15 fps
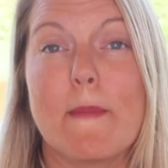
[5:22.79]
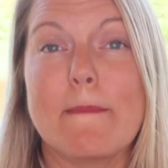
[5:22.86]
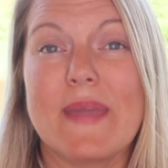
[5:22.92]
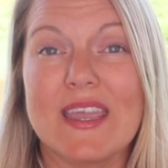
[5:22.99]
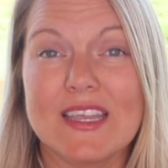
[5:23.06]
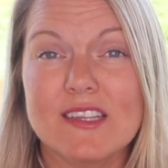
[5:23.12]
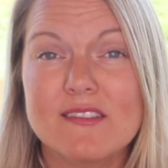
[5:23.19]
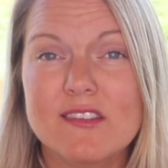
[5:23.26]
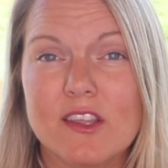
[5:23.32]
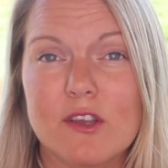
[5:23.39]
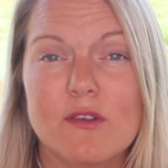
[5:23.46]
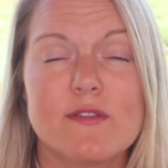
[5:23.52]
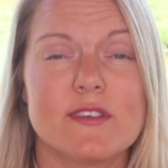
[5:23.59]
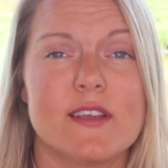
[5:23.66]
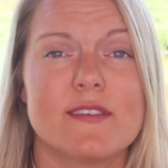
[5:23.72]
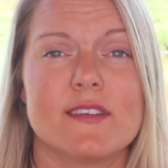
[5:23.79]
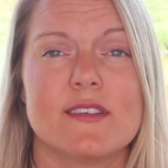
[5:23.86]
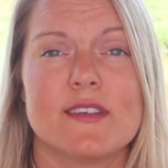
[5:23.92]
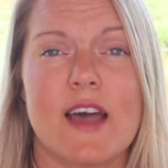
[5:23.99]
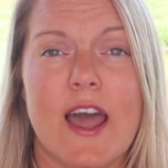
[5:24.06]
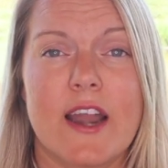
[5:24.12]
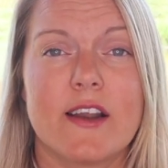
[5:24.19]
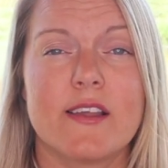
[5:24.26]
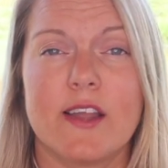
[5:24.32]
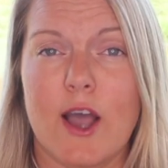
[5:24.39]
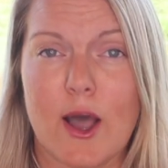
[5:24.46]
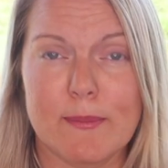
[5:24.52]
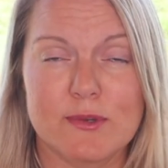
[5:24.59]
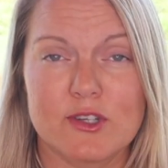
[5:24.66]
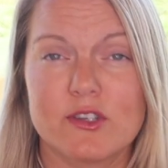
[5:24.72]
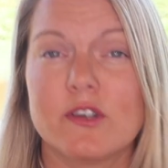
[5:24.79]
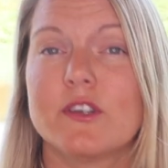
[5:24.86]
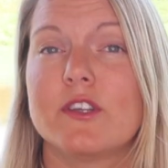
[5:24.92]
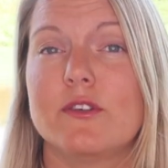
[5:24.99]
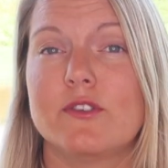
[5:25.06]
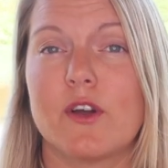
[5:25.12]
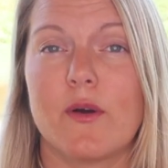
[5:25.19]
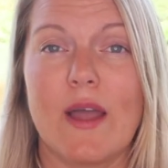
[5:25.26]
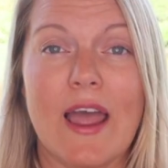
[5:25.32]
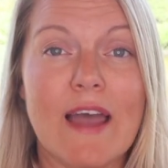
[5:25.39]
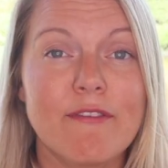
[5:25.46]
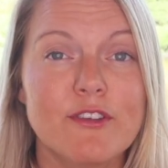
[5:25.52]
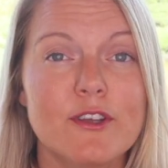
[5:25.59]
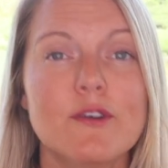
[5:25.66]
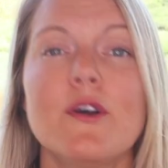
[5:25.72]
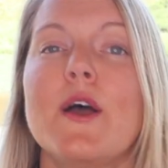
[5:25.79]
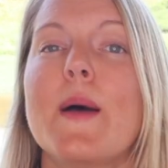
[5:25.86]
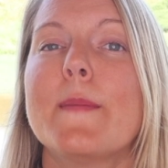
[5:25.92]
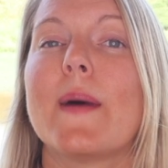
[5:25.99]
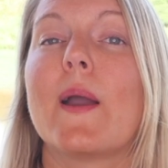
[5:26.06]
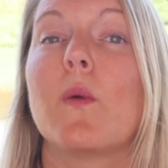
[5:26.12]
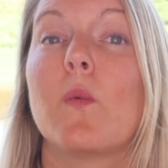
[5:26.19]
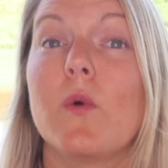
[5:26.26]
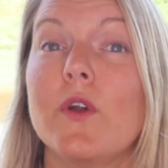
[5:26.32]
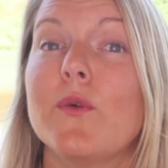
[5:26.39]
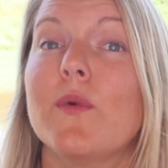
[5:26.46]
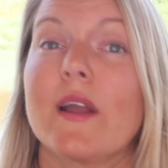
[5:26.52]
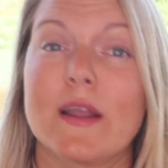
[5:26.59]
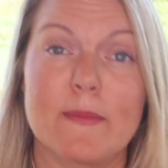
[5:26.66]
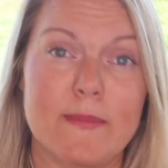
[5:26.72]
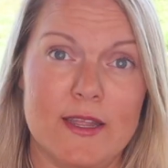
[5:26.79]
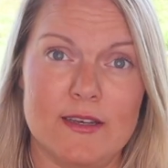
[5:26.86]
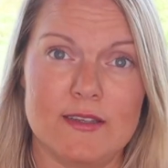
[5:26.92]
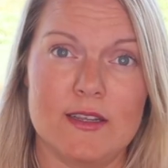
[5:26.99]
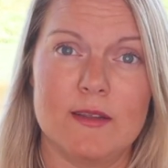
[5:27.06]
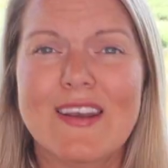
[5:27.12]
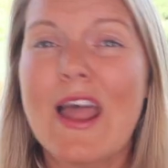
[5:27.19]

Making SKUs is entirely optional. You don't have to, but I would recommend it.